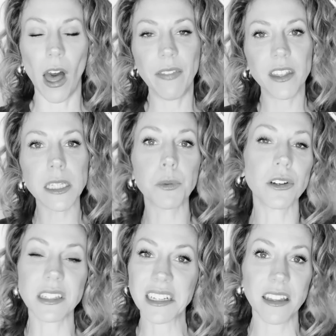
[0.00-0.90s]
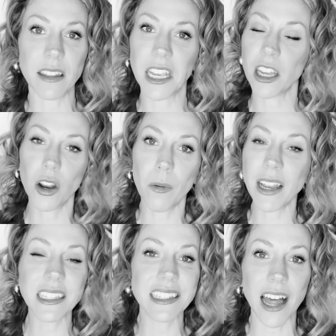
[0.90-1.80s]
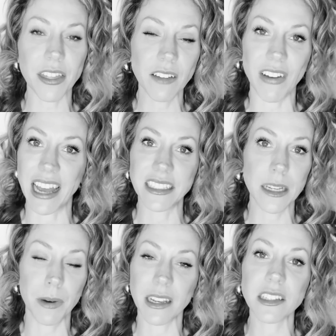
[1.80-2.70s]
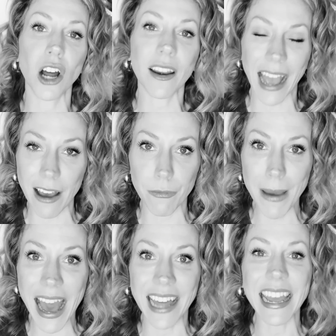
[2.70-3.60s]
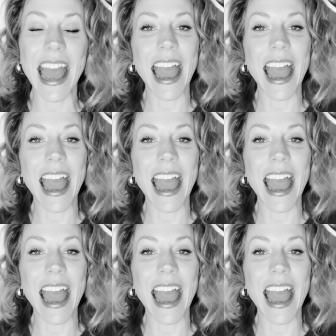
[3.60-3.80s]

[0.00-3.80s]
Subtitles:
and this person can think, you know what, it's nothing fancy, but it's not half bad,